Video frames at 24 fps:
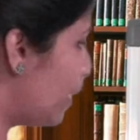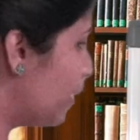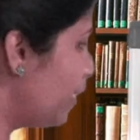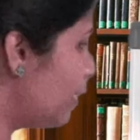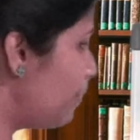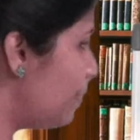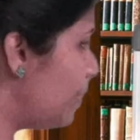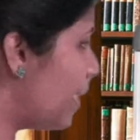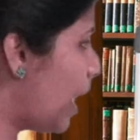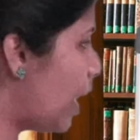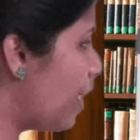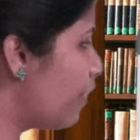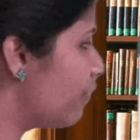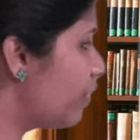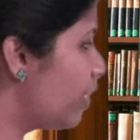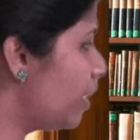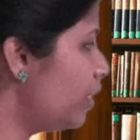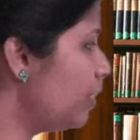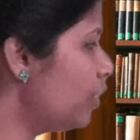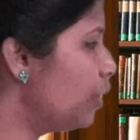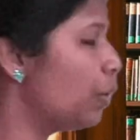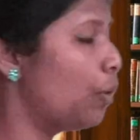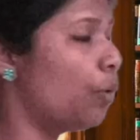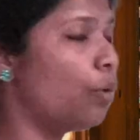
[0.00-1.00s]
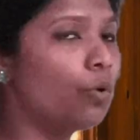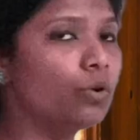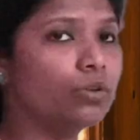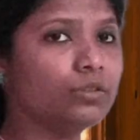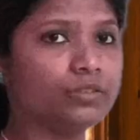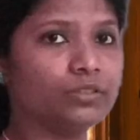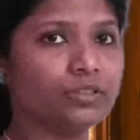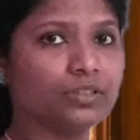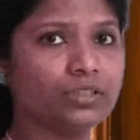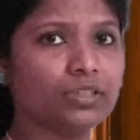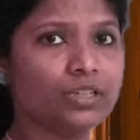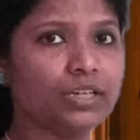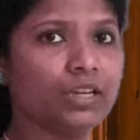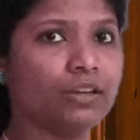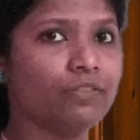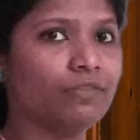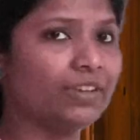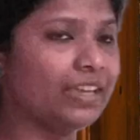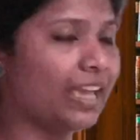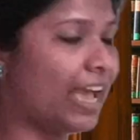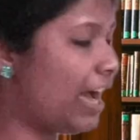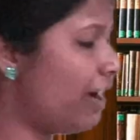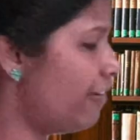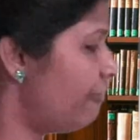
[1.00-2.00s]
plan 1, old,
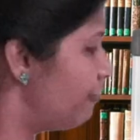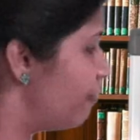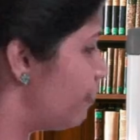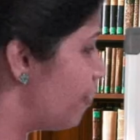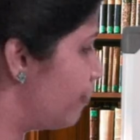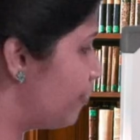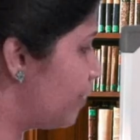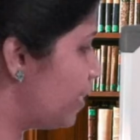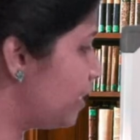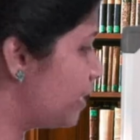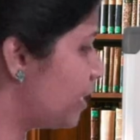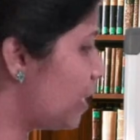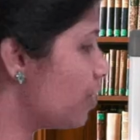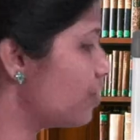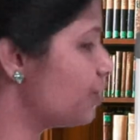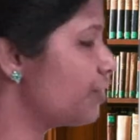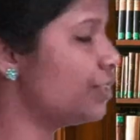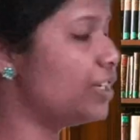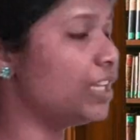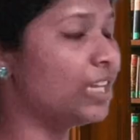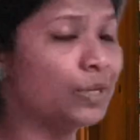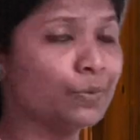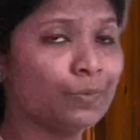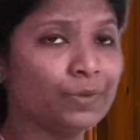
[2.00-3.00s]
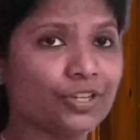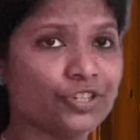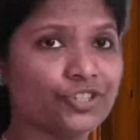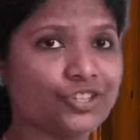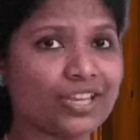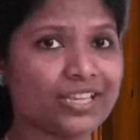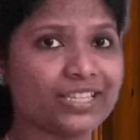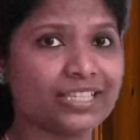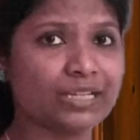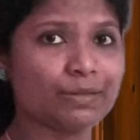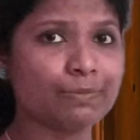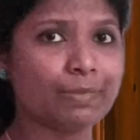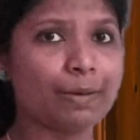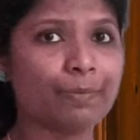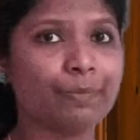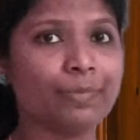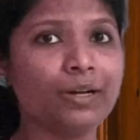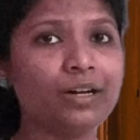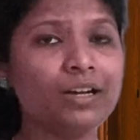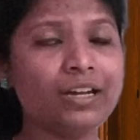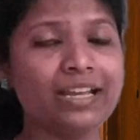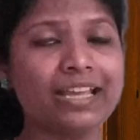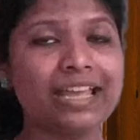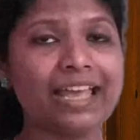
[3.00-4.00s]
we have 50,000 equity shares.
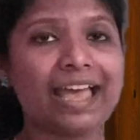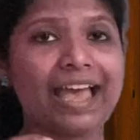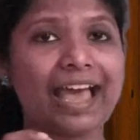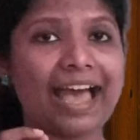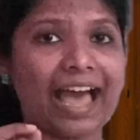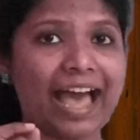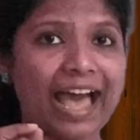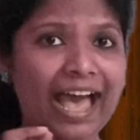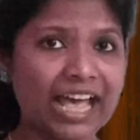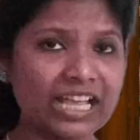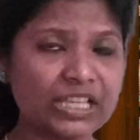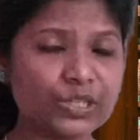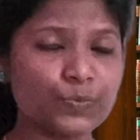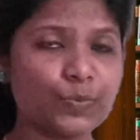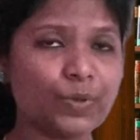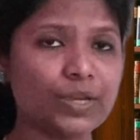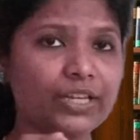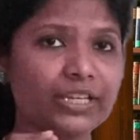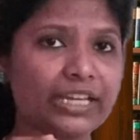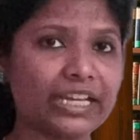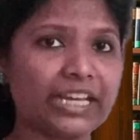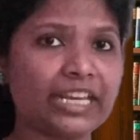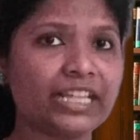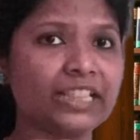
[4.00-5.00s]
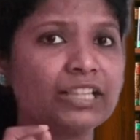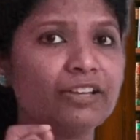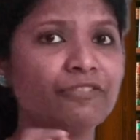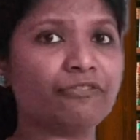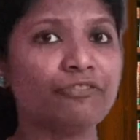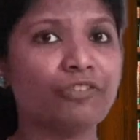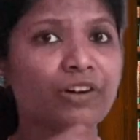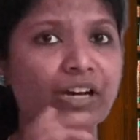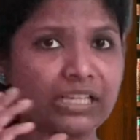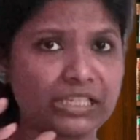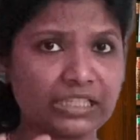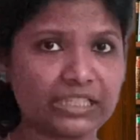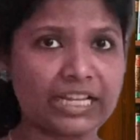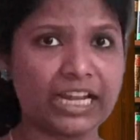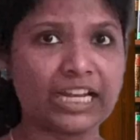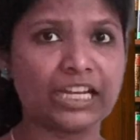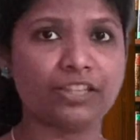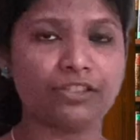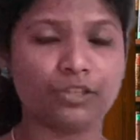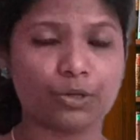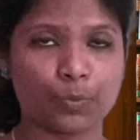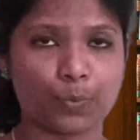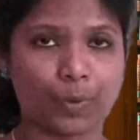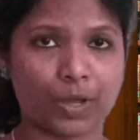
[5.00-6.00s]
Remember, as we are reading the first line
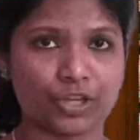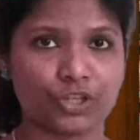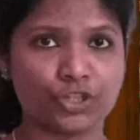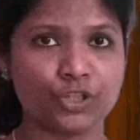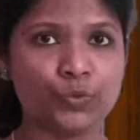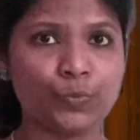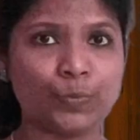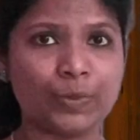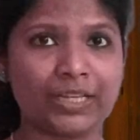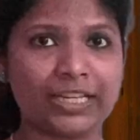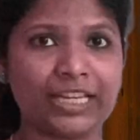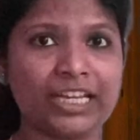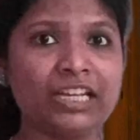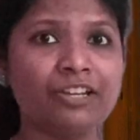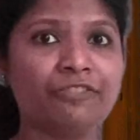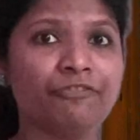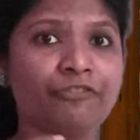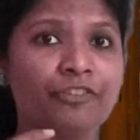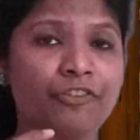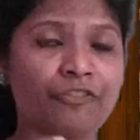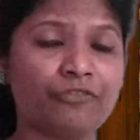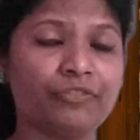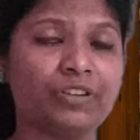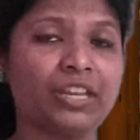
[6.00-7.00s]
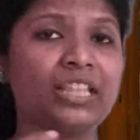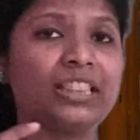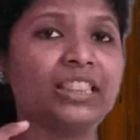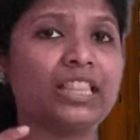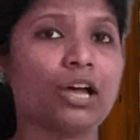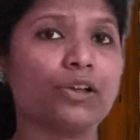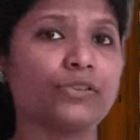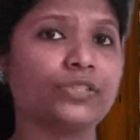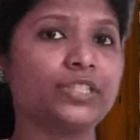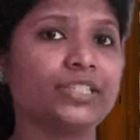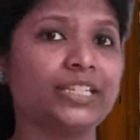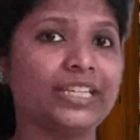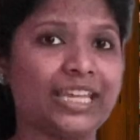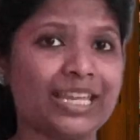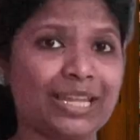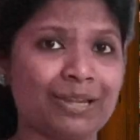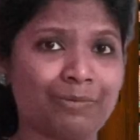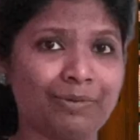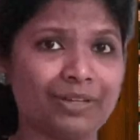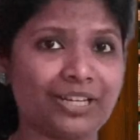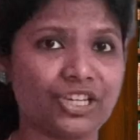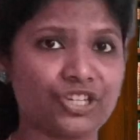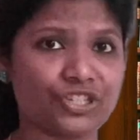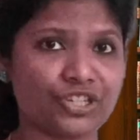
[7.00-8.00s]
of the question, we read 50,000
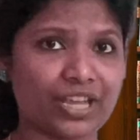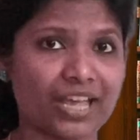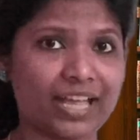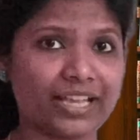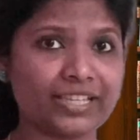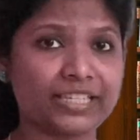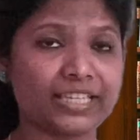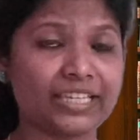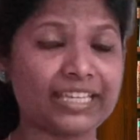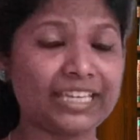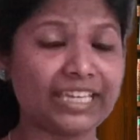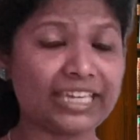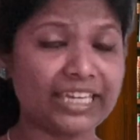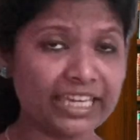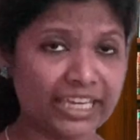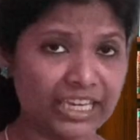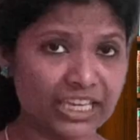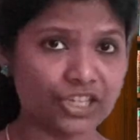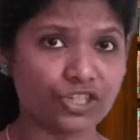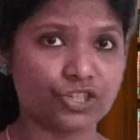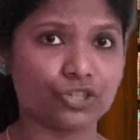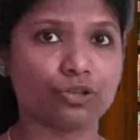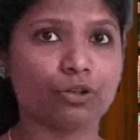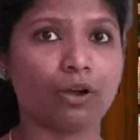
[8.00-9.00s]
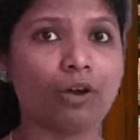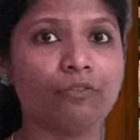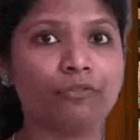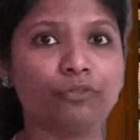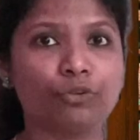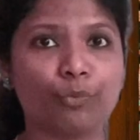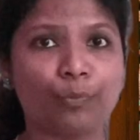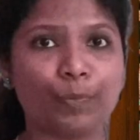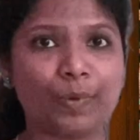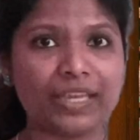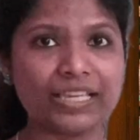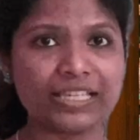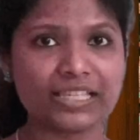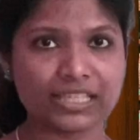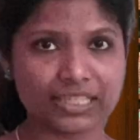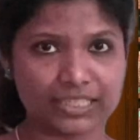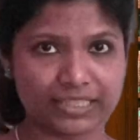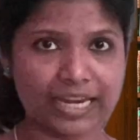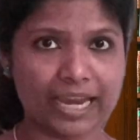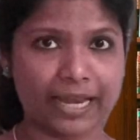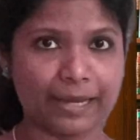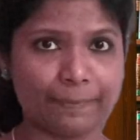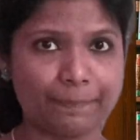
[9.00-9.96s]
equity shares each of rupees 10,